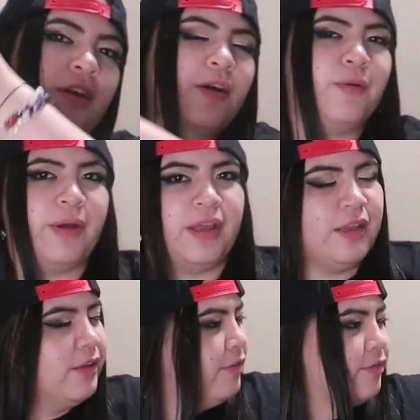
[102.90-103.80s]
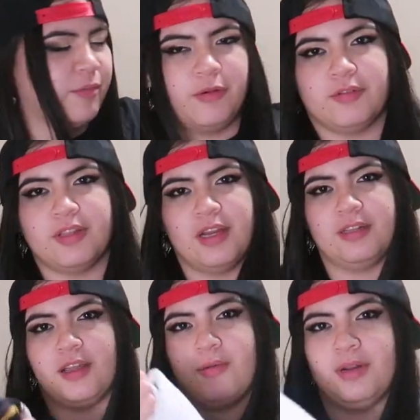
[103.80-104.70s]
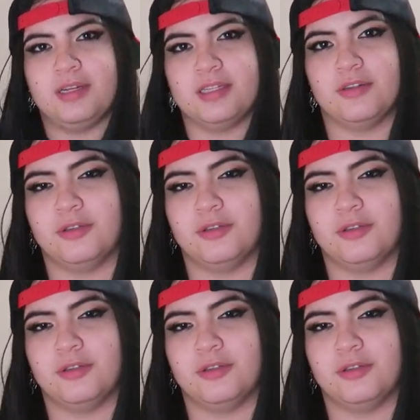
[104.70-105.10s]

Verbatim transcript: far away from over there like what I did